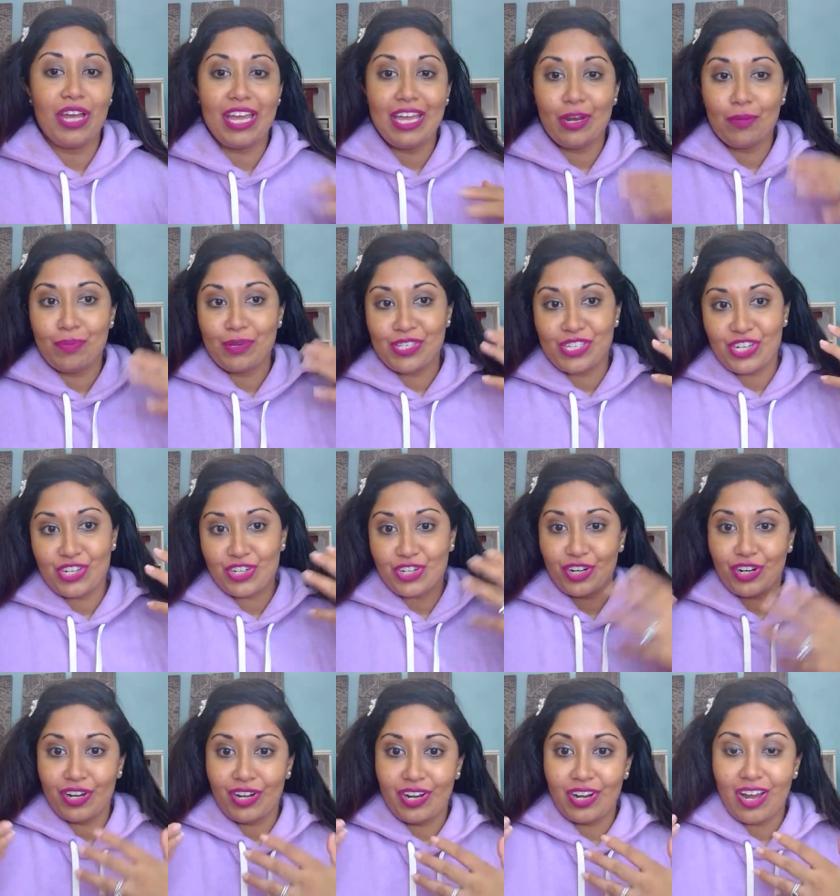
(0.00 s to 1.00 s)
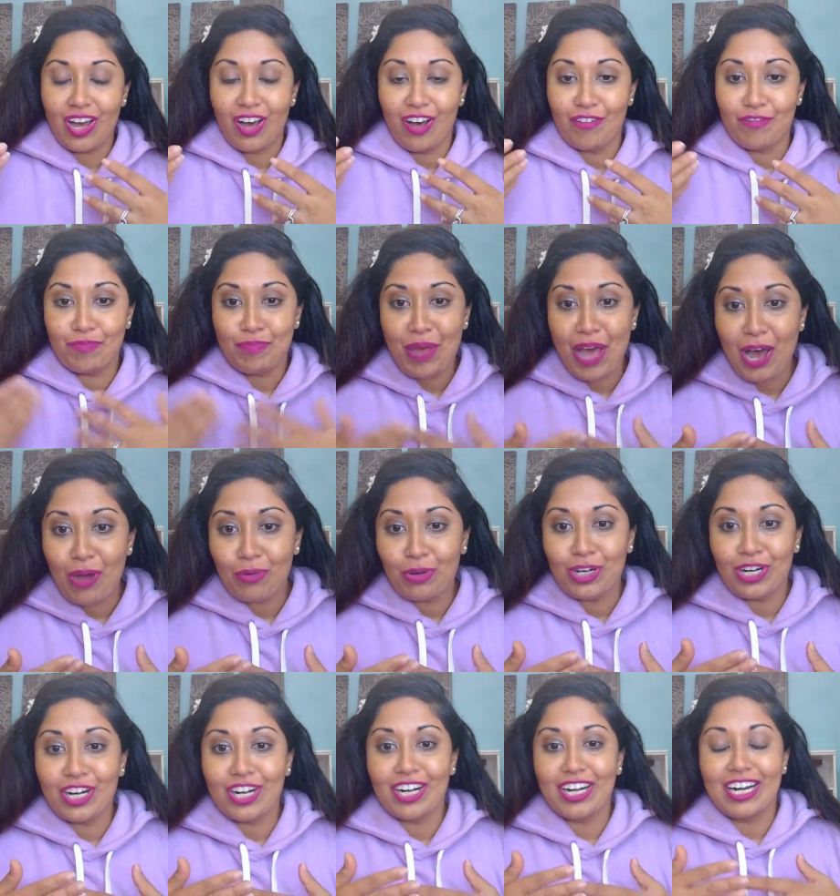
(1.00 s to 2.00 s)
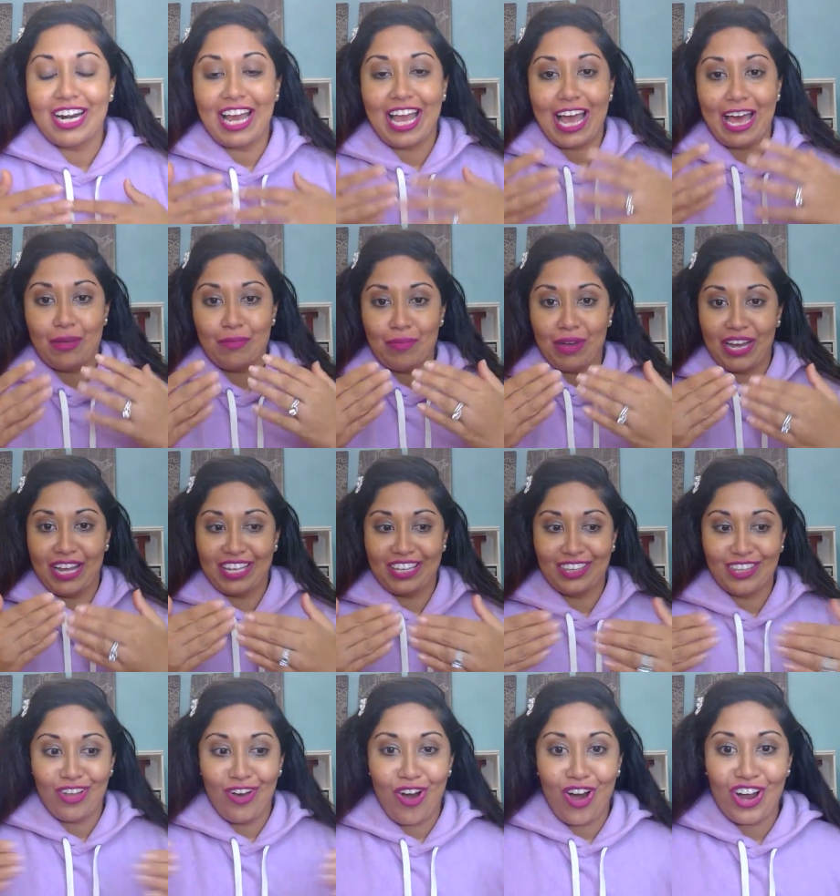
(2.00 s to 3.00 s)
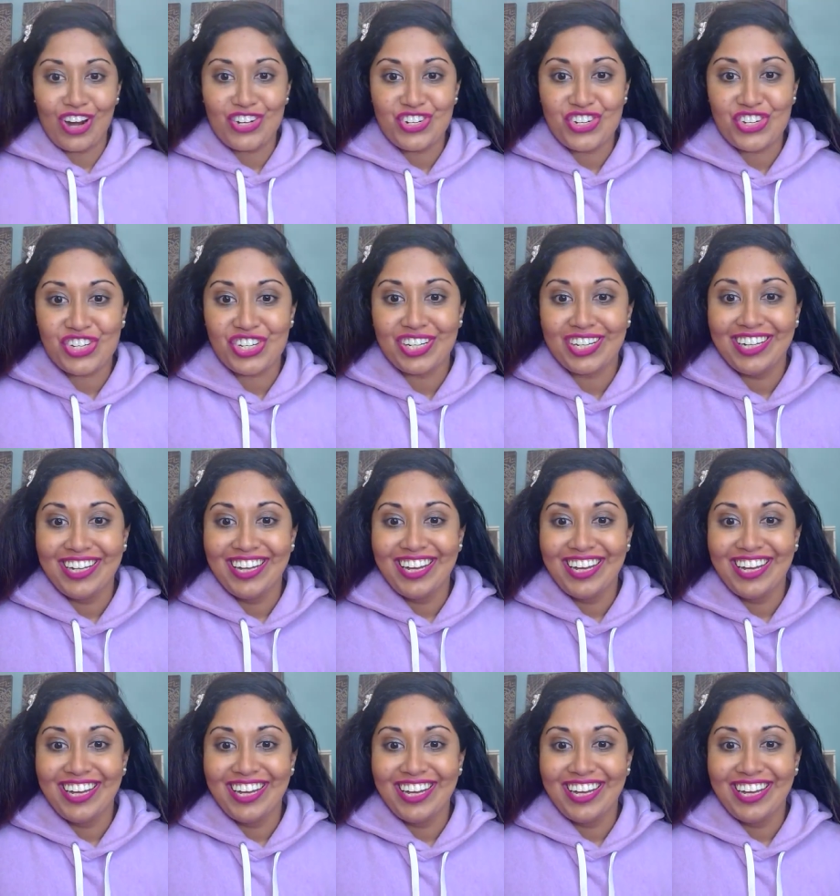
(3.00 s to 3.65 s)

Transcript: in a position of power and I had my launch